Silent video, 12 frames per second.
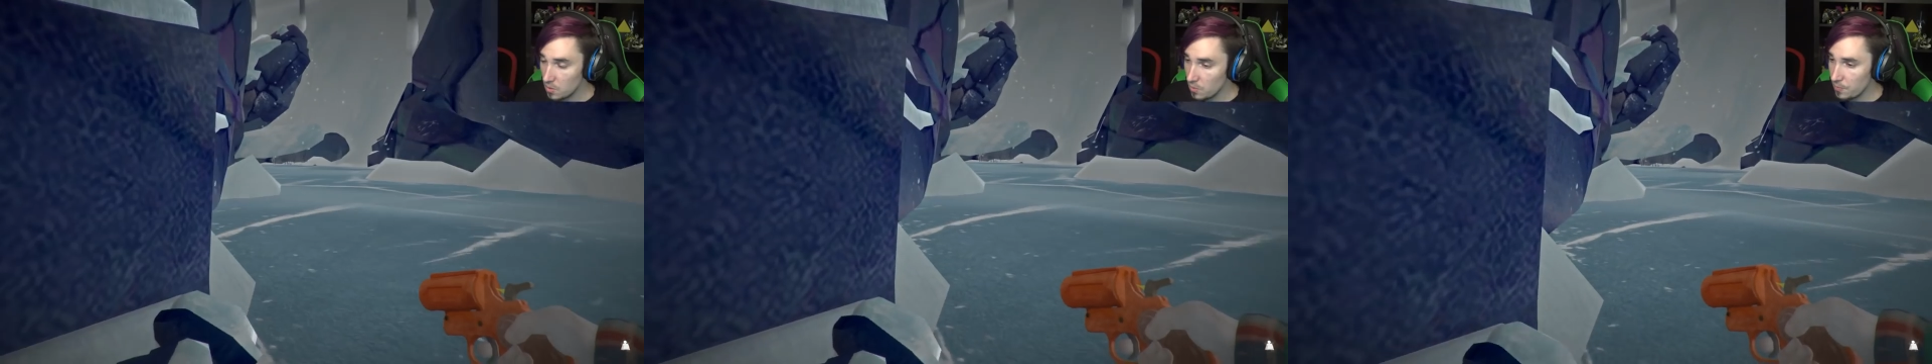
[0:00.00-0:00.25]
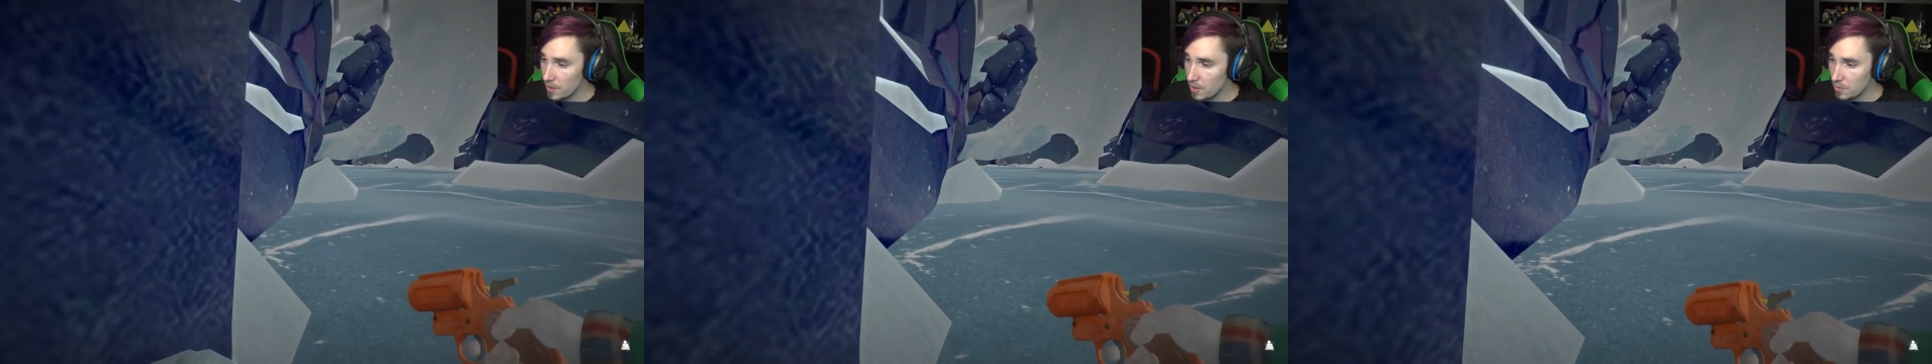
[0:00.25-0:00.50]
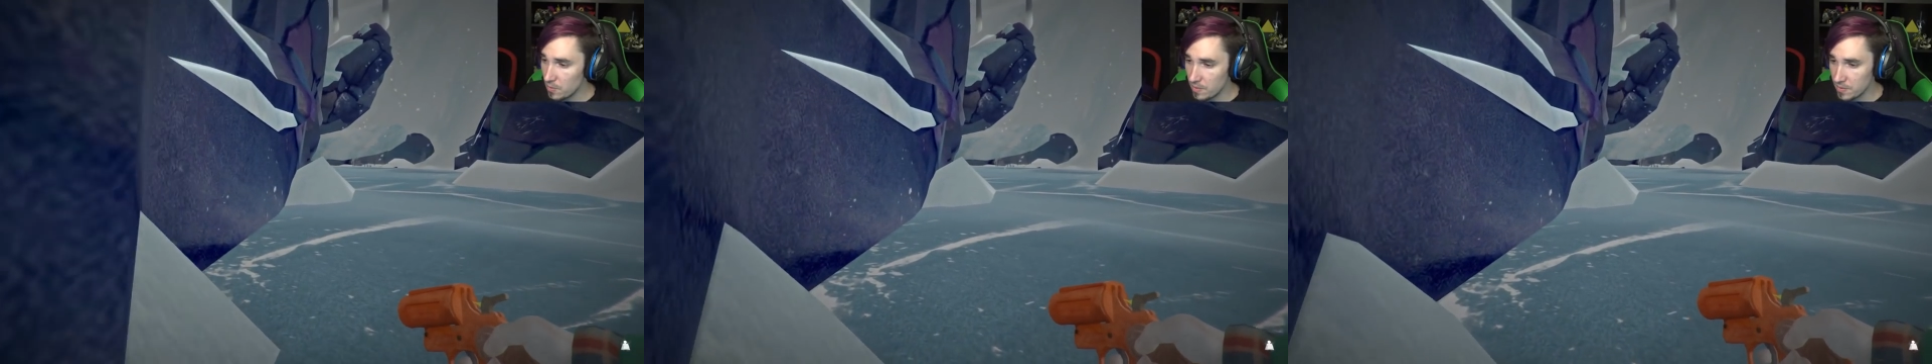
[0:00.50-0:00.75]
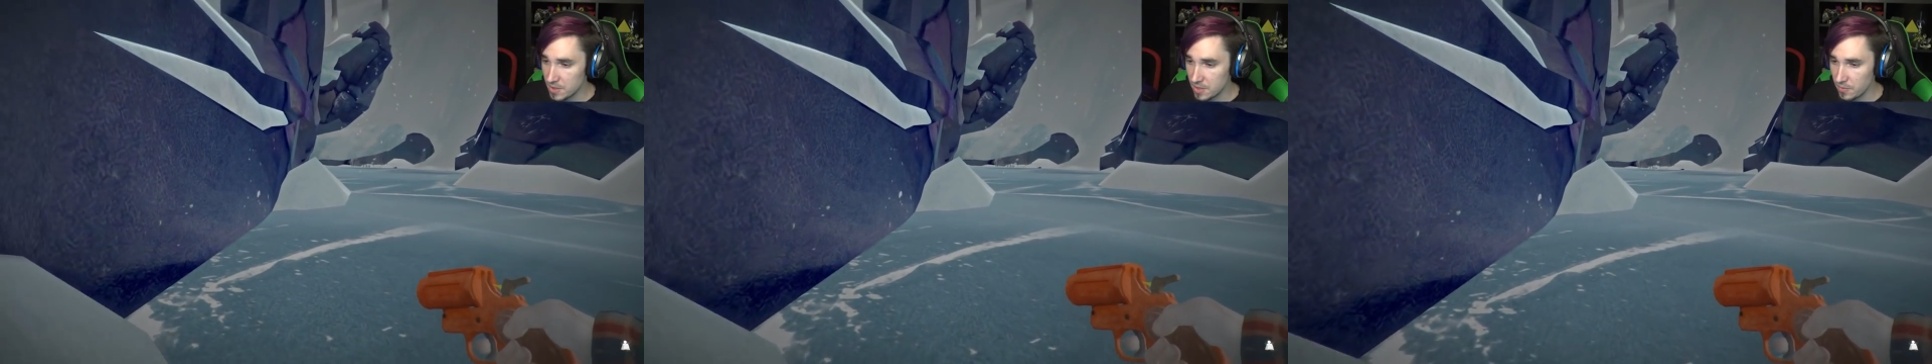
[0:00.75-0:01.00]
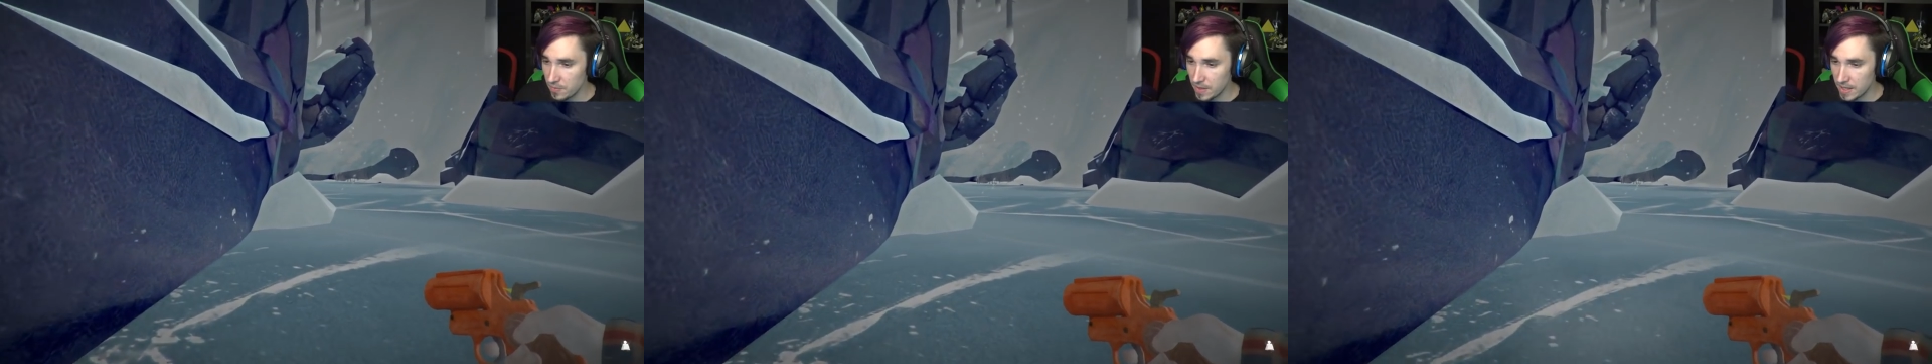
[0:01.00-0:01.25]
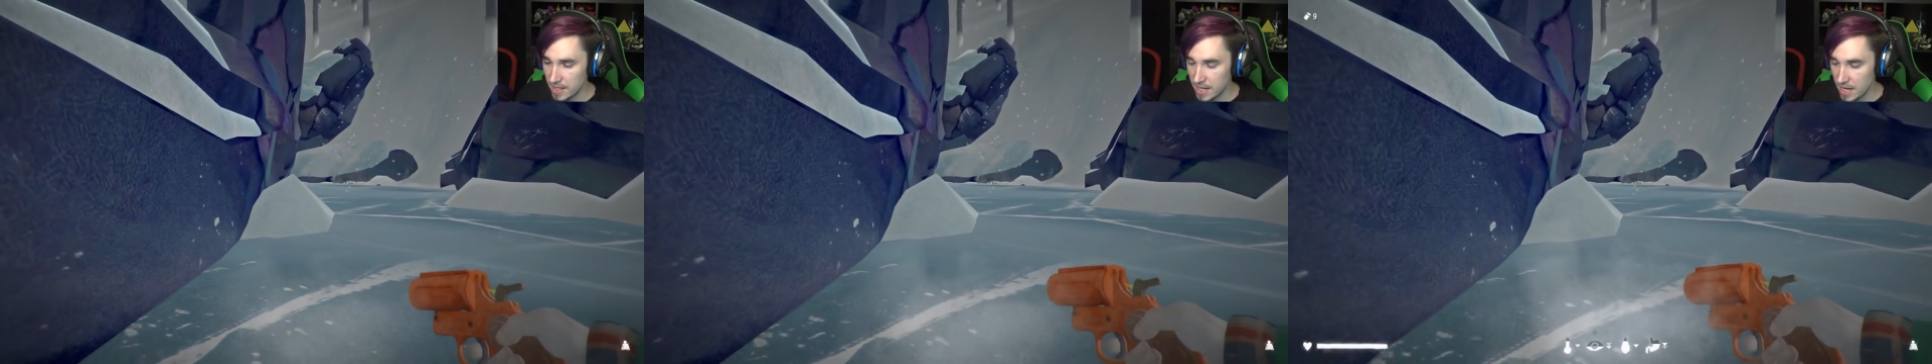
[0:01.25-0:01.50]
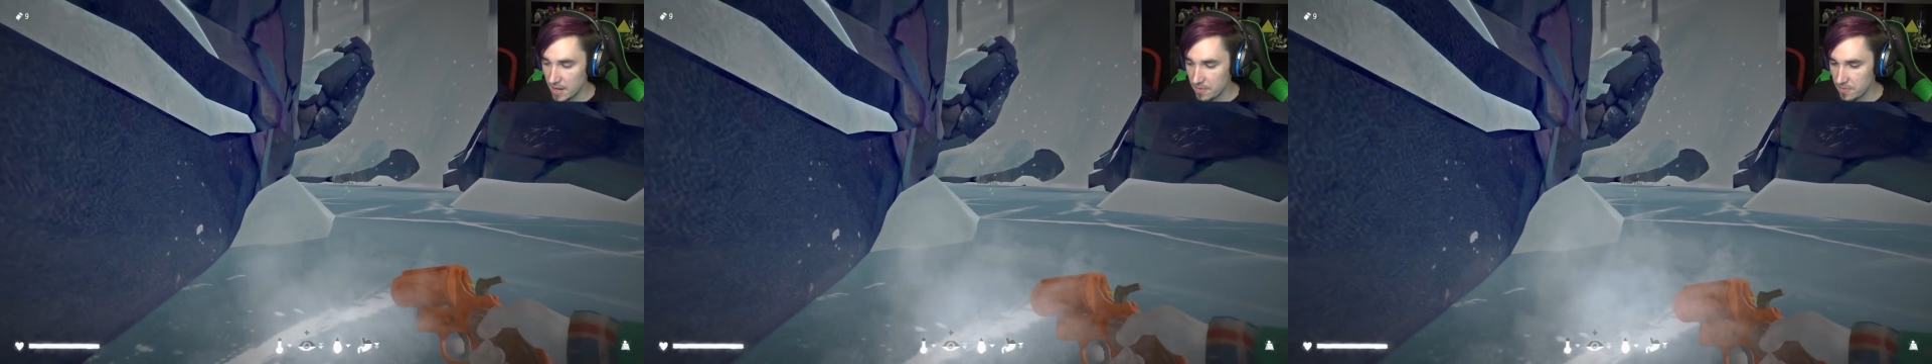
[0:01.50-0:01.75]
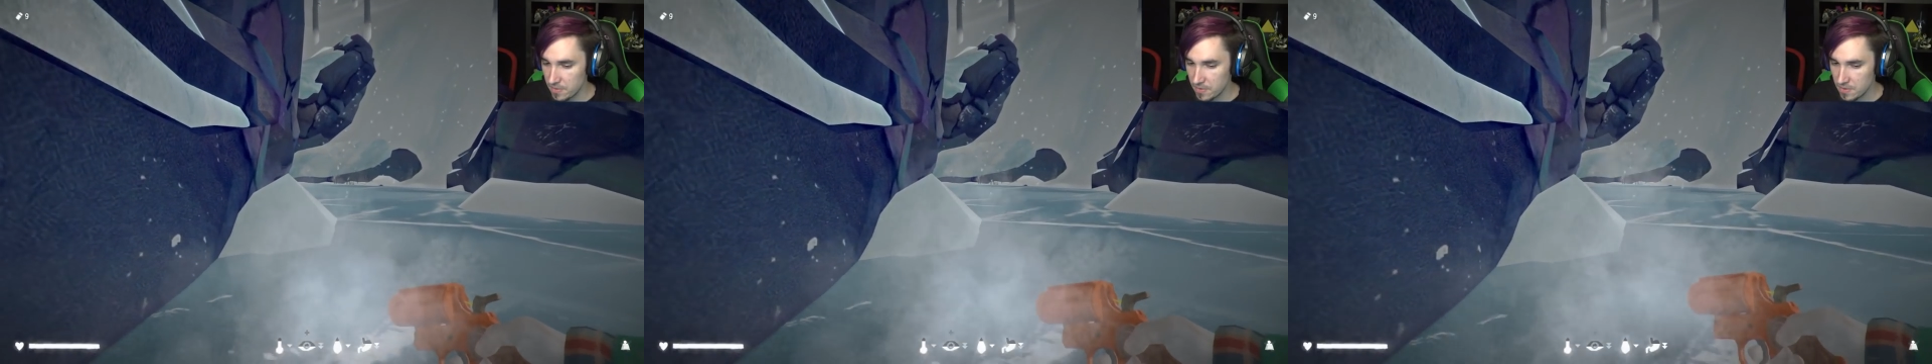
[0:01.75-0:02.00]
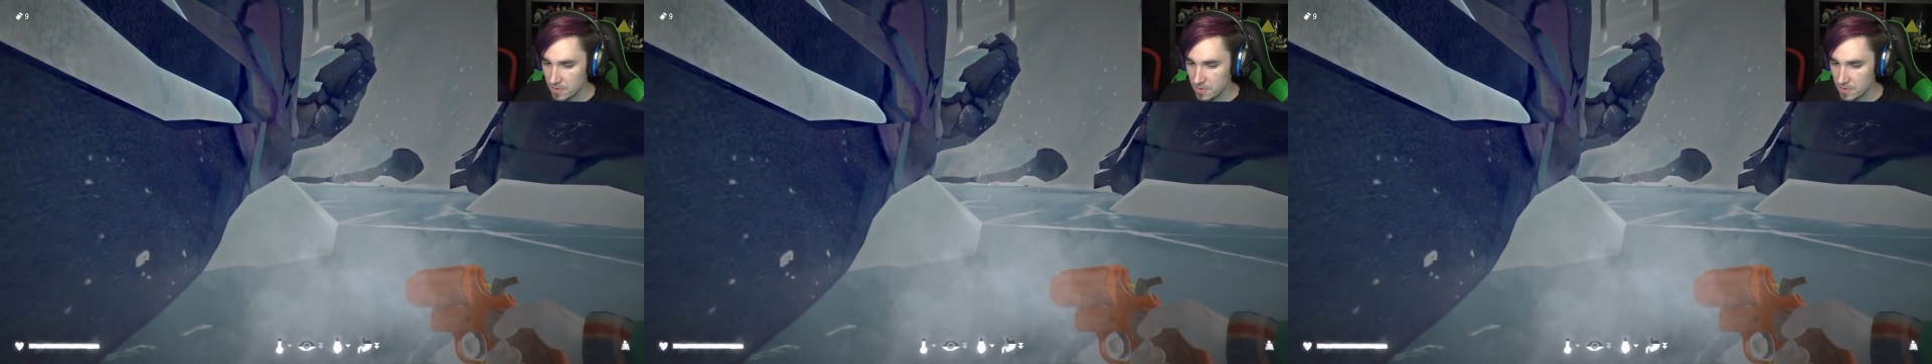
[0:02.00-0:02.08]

We'll follow the river, see if we find a cave.